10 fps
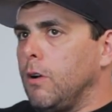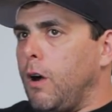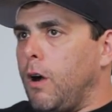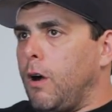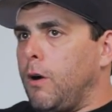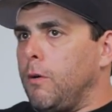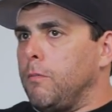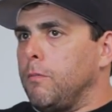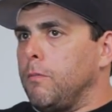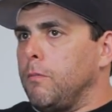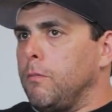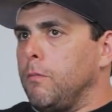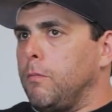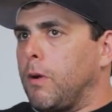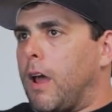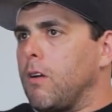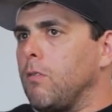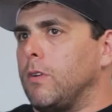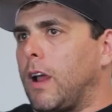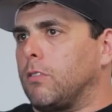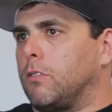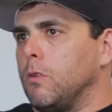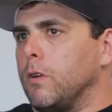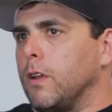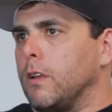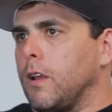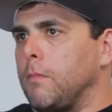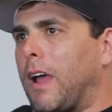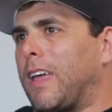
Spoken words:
But we're not doing it. I mean, I